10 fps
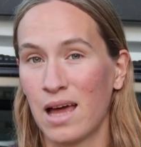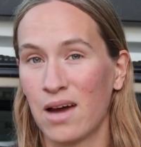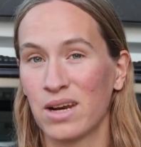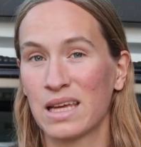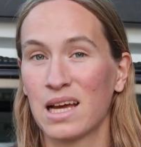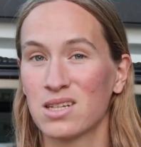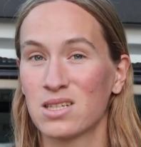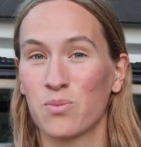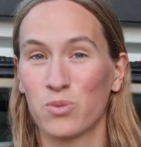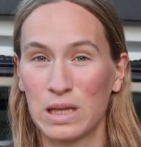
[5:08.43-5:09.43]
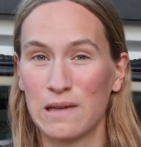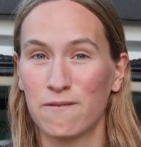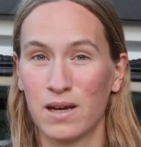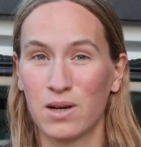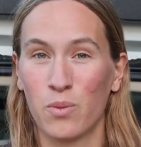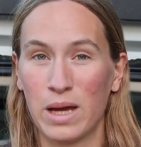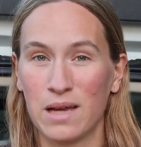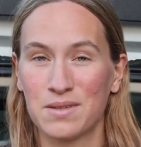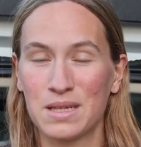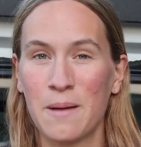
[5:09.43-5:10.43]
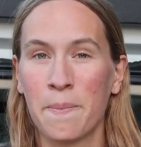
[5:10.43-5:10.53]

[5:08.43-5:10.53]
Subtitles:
out and catch some really fun waves.